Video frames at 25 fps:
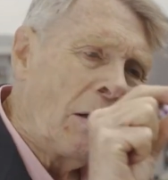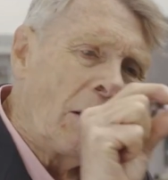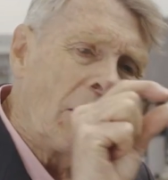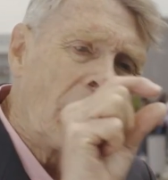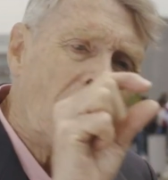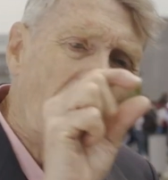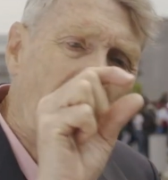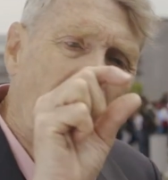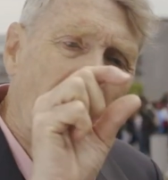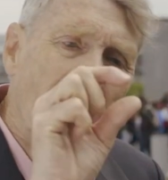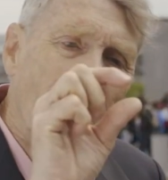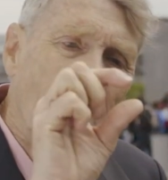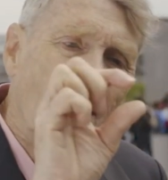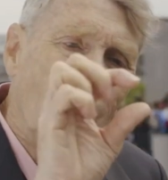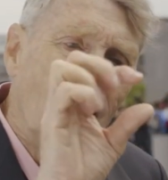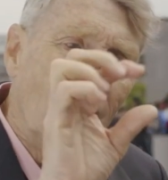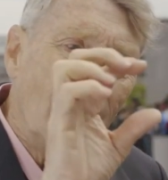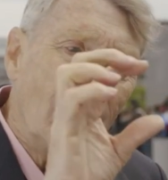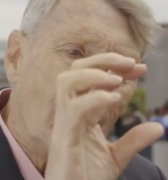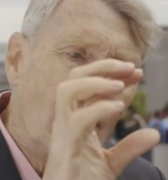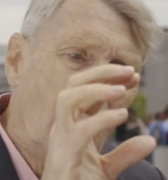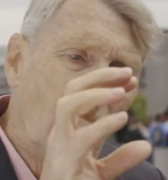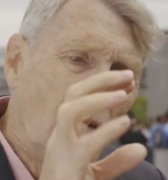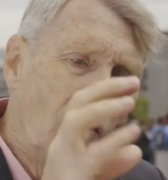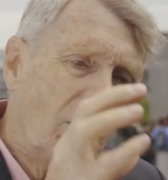then
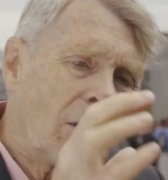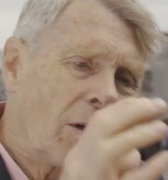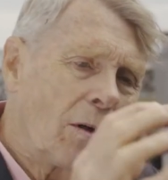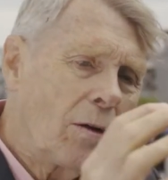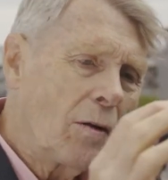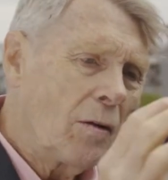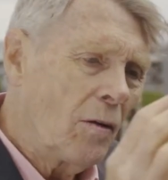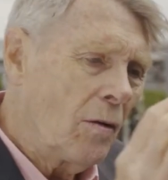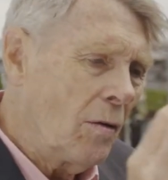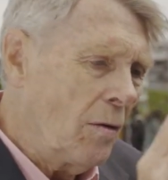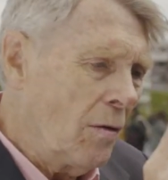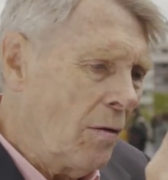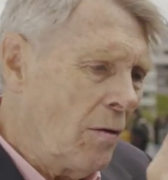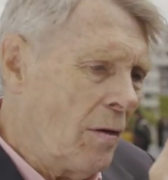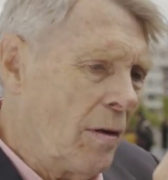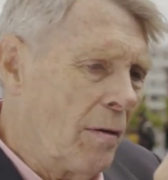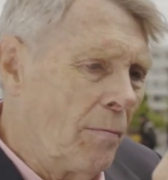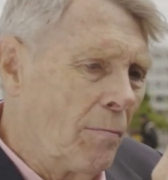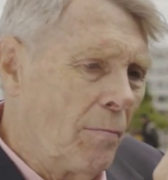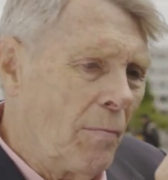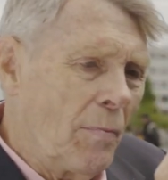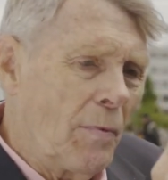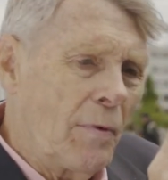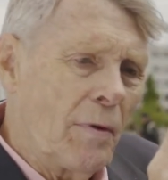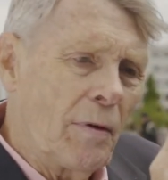look at
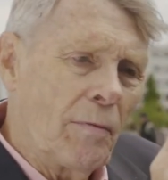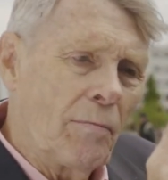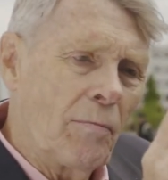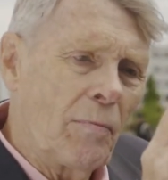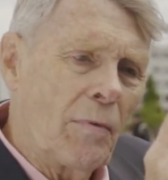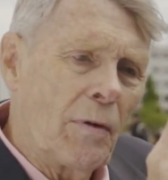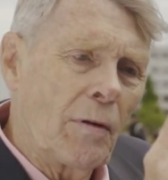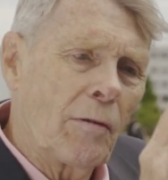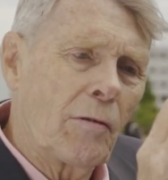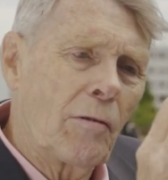the